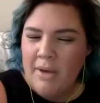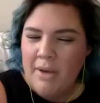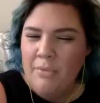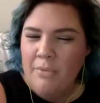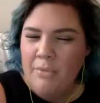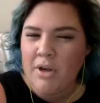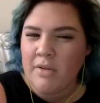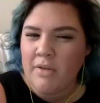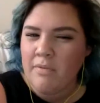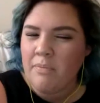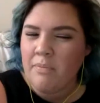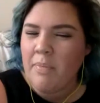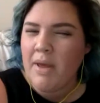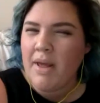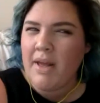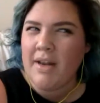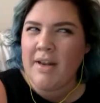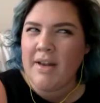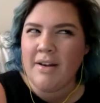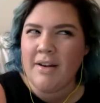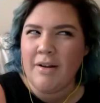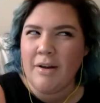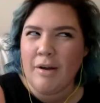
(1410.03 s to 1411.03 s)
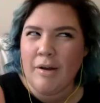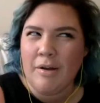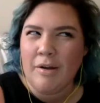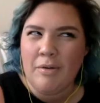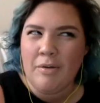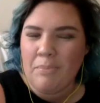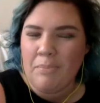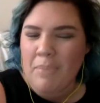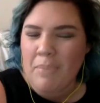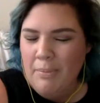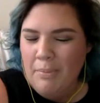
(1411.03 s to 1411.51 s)
it would have been,
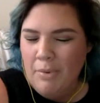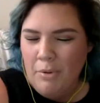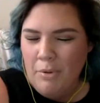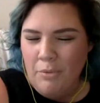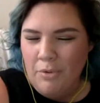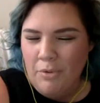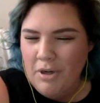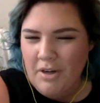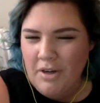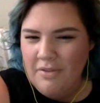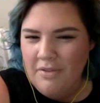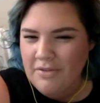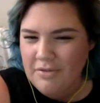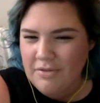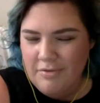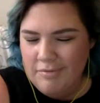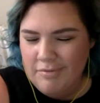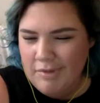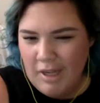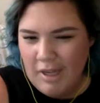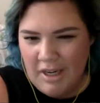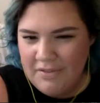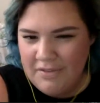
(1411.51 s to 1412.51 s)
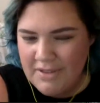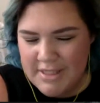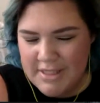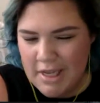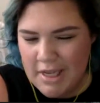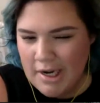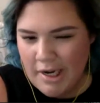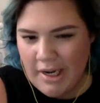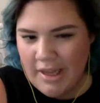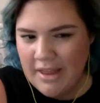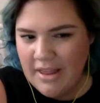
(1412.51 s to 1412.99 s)
people would have not even
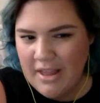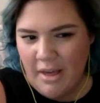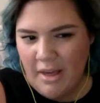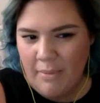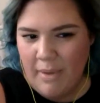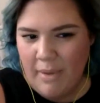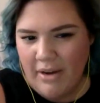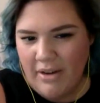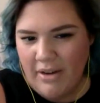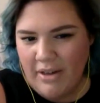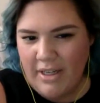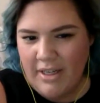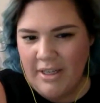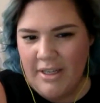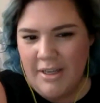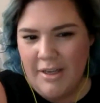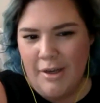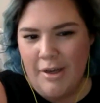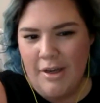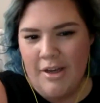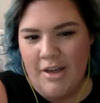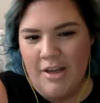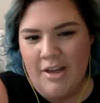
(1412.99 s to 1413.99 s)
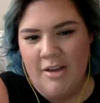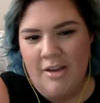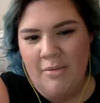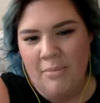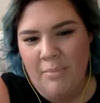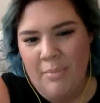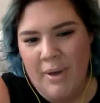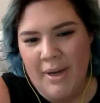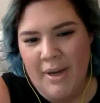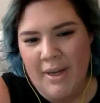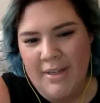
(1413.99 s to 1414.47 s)
said anything about it.
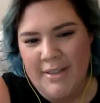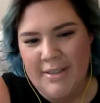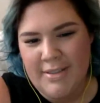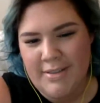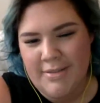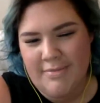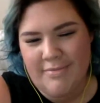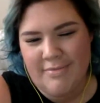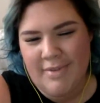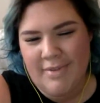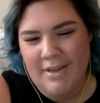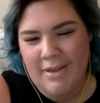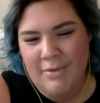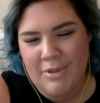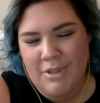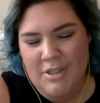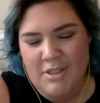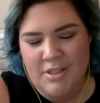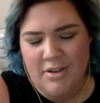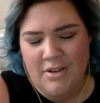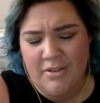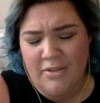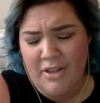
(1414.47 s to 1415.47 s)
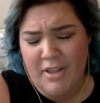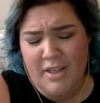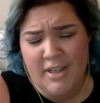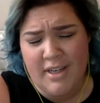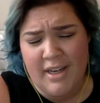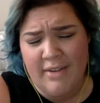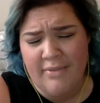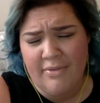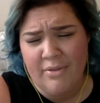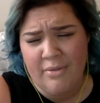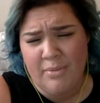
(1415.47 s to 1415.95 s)
But it was just over the
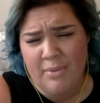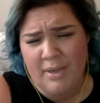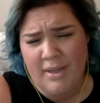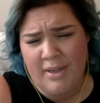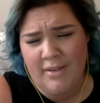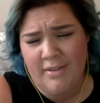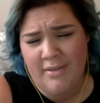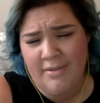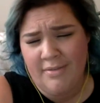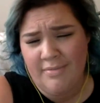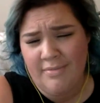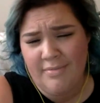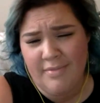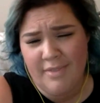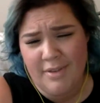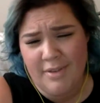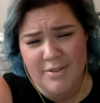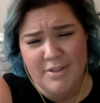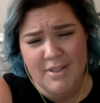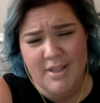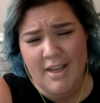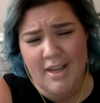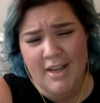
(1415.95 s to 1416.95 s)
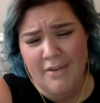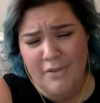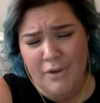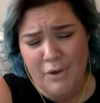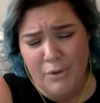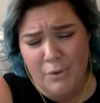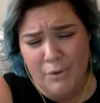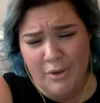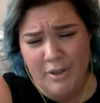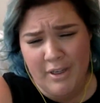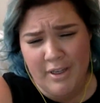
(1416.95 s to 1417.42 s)
top for me. It was kind
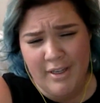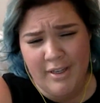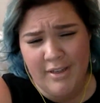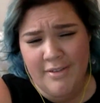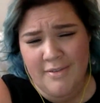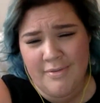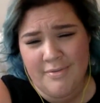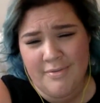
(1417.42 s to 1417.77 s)
of annoying.